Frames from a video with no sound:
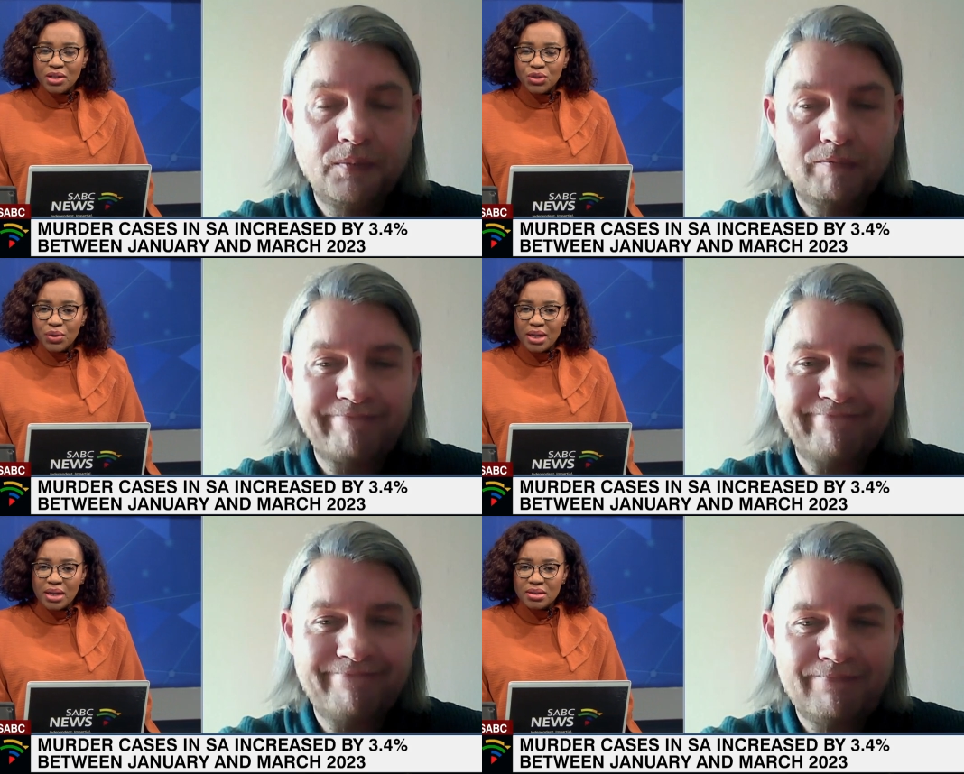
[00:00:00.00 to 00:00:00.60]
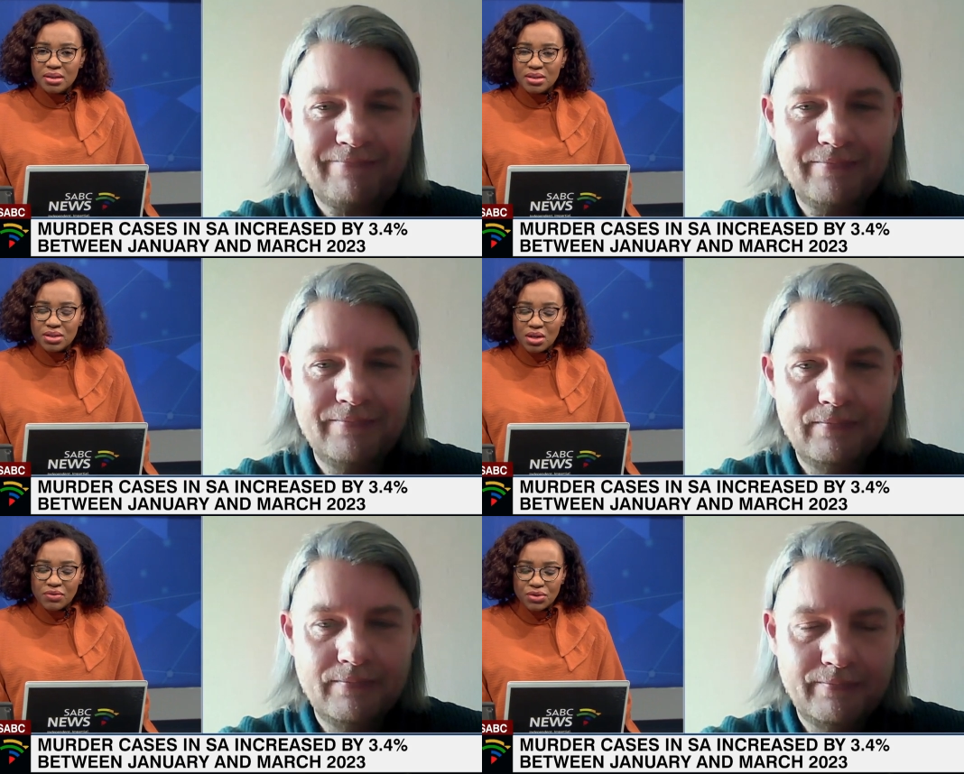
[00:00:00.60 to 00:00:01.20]
Speaker 1: and your analysis
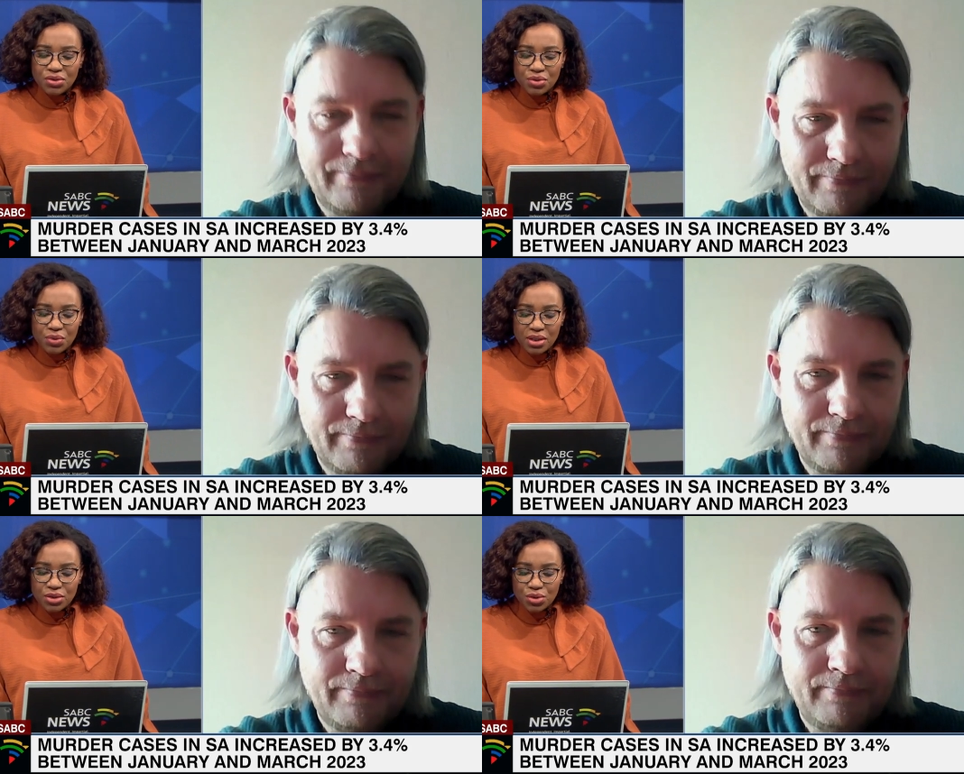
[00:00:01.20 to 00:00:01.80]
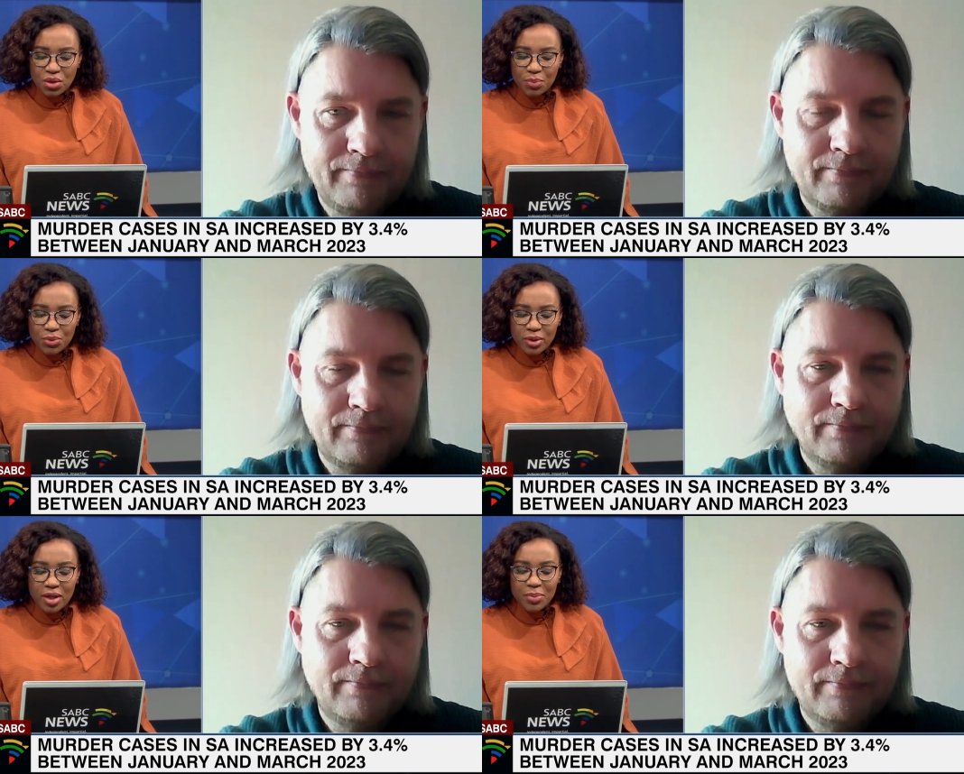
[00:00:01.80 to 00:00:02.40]
this afternoon. Really do
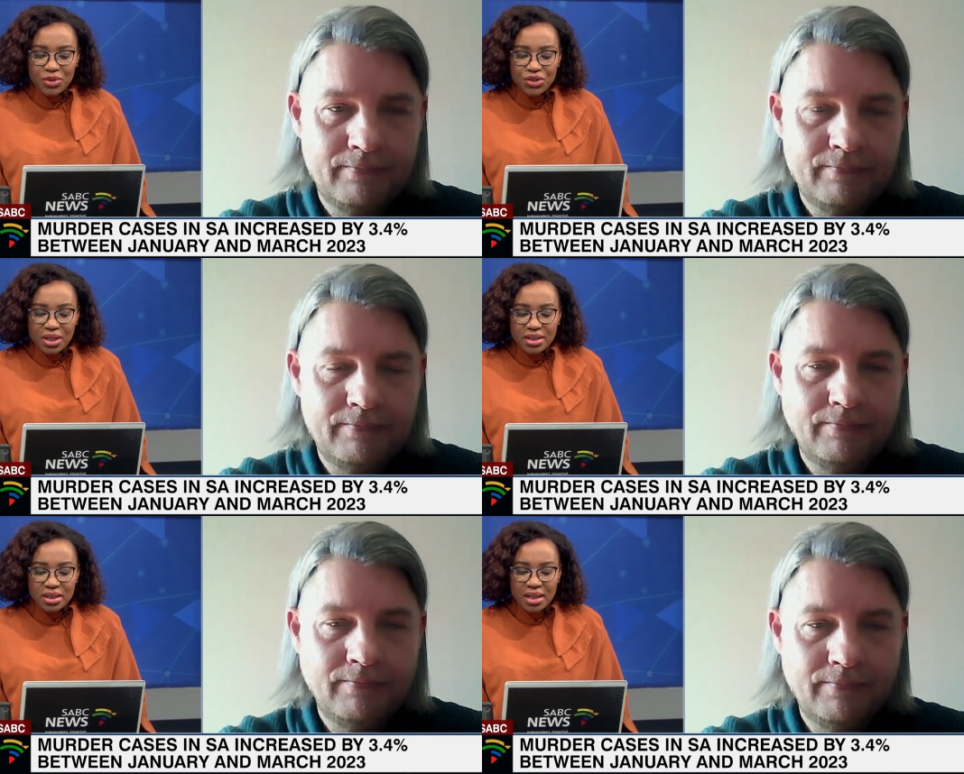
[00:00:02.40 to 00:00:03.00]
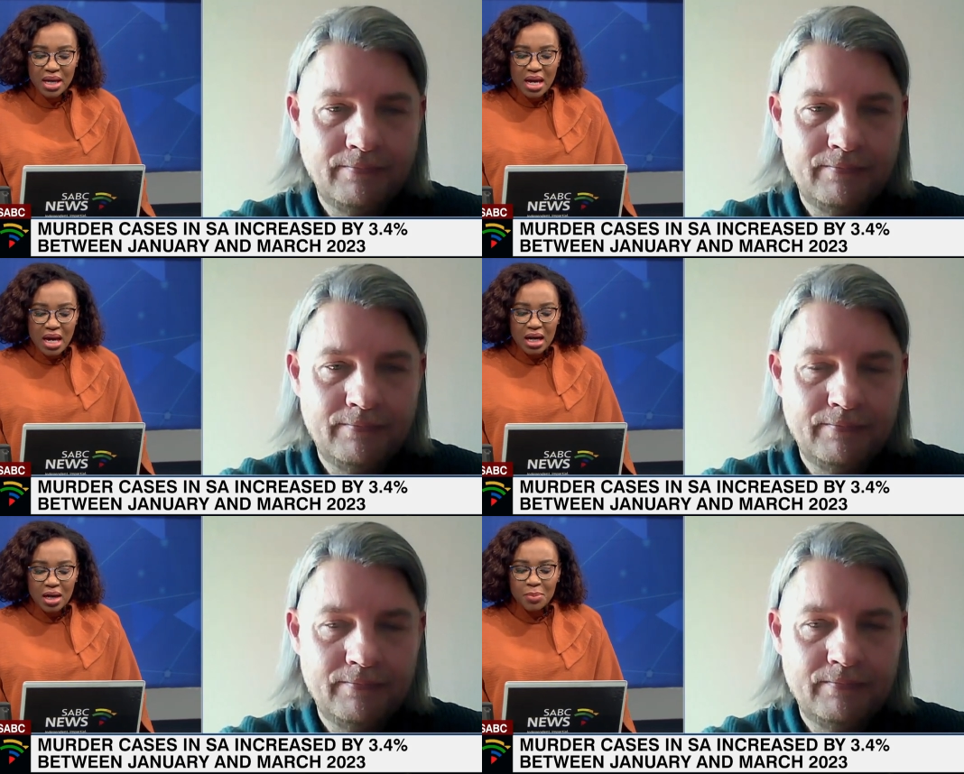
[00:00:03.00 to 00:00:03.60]
appreciate it.
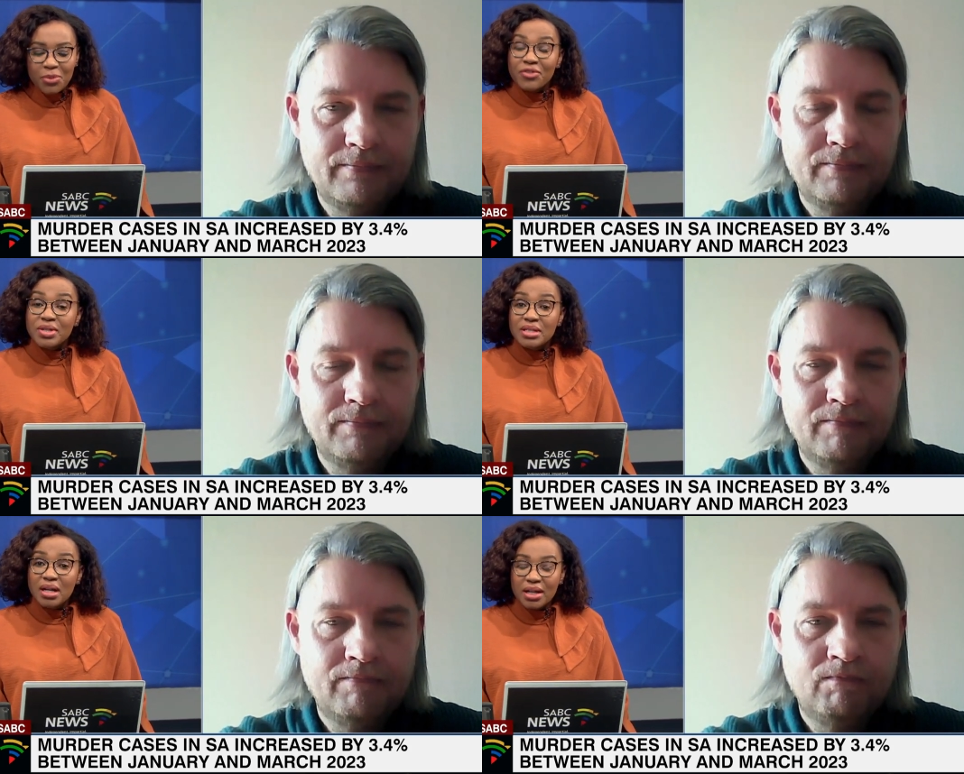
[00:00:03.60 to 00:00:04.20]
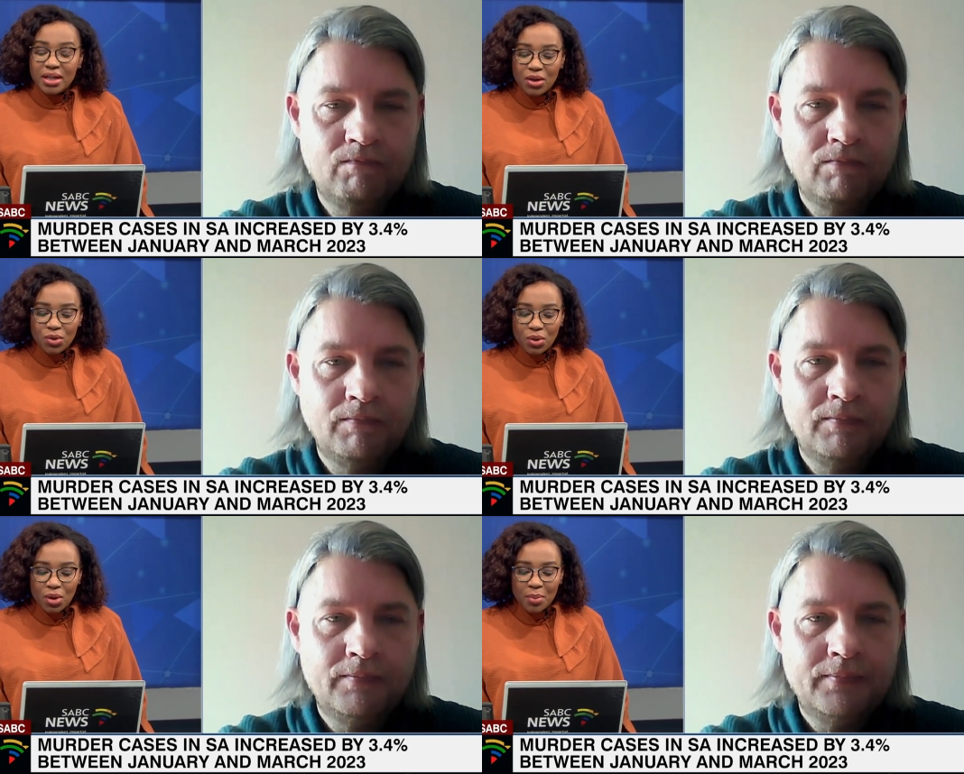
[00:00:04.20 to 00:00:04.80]
Professor
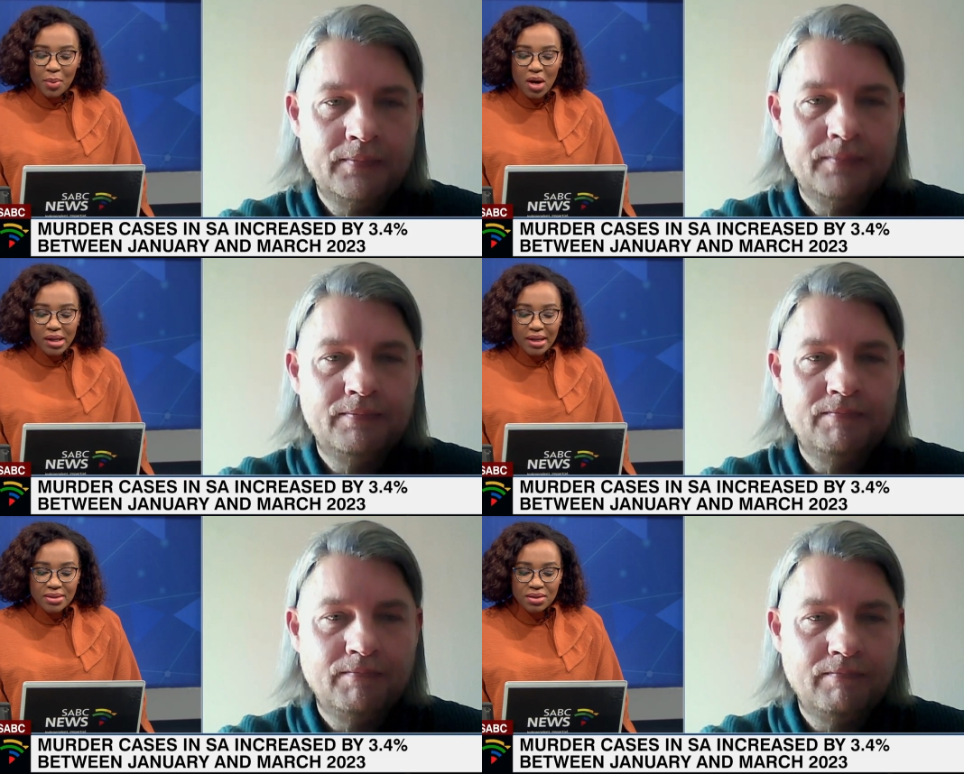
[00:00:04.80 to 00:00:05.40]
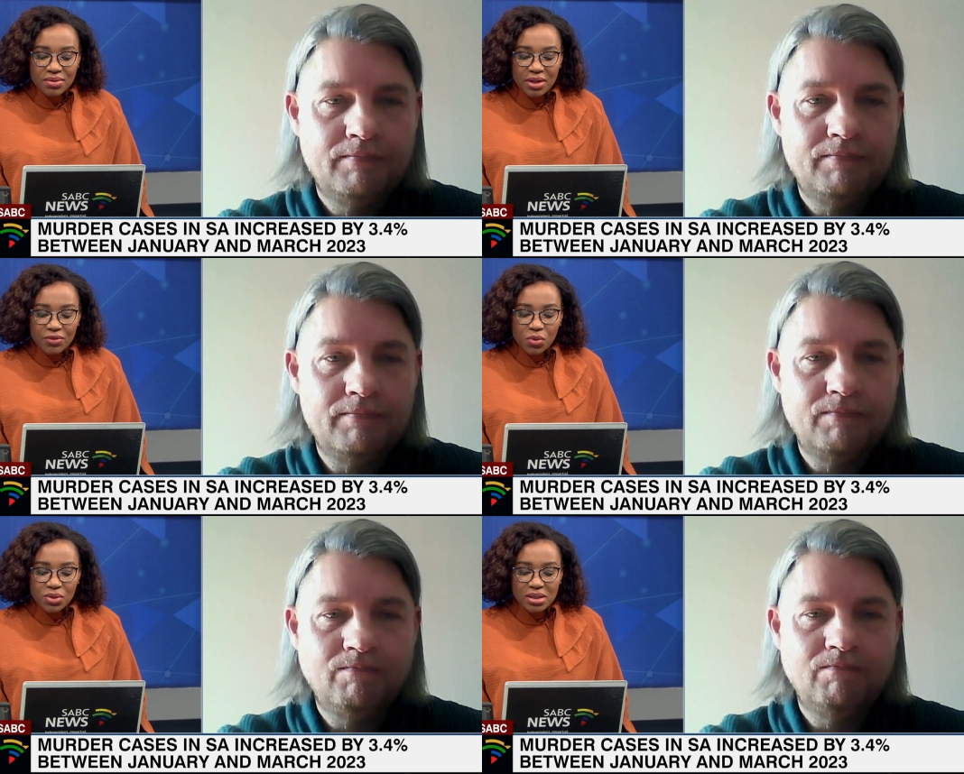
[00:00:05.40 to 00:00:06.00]
Jaco Barkhuizen there,
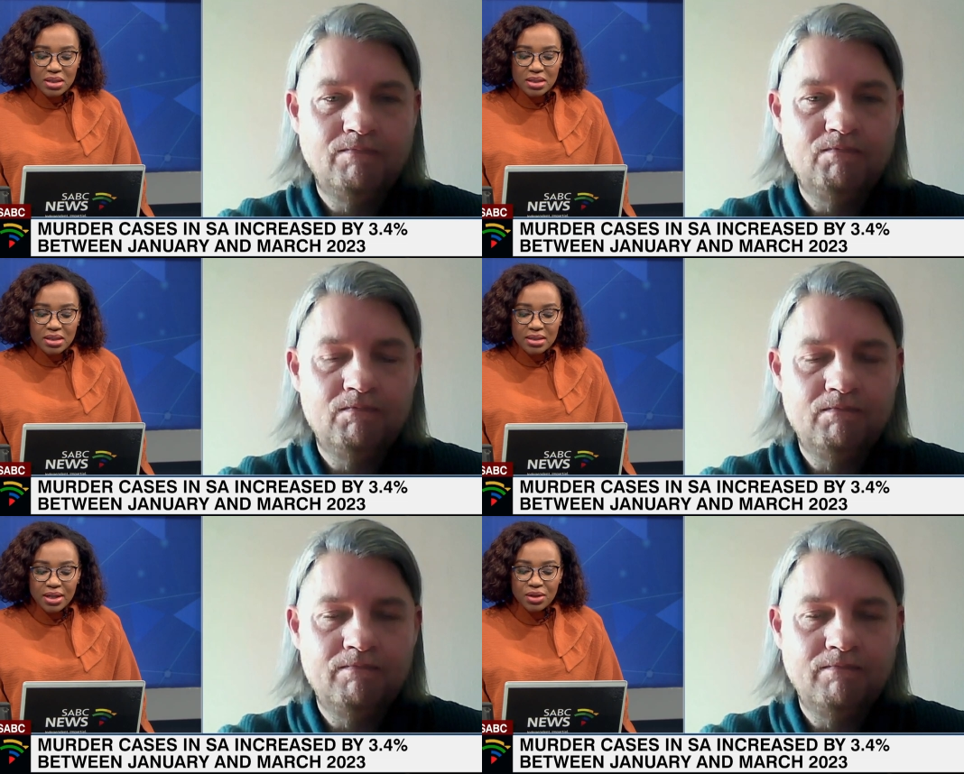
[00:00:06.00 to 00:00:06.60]
of course, he is the